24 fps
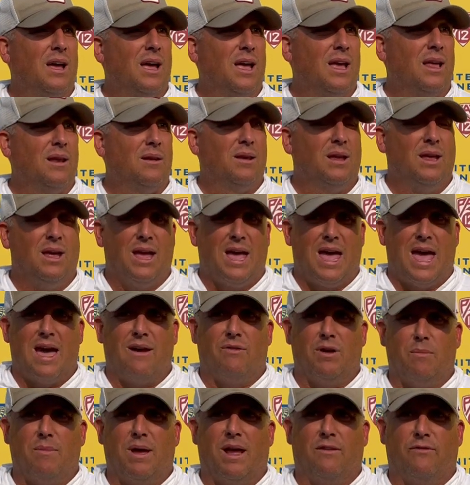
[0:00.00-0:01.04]
and
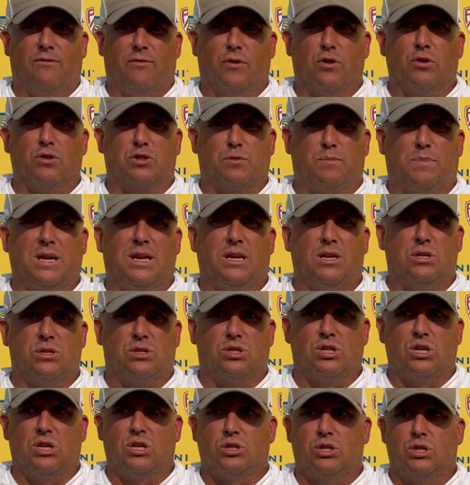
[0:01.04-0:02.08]
having to make full speed
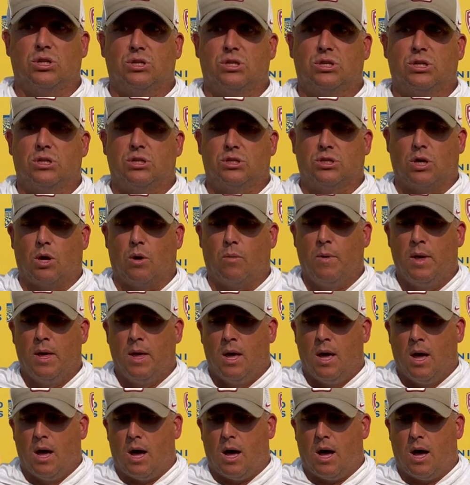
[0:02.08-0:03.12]
decisions. And so
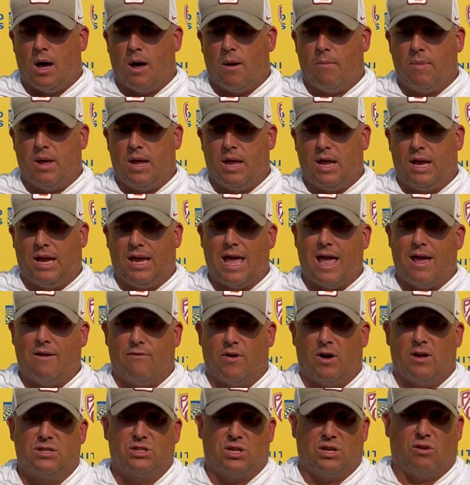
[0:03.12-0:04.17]
it gave
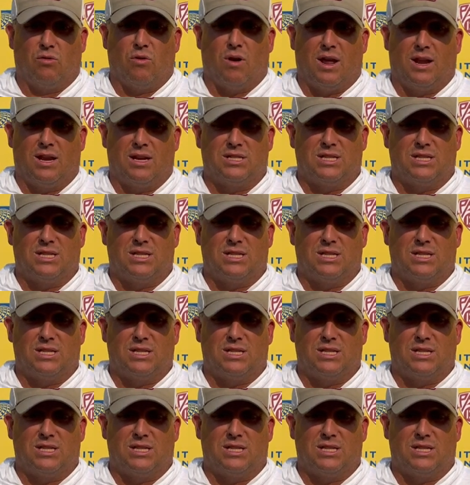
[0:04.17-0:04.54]
us a great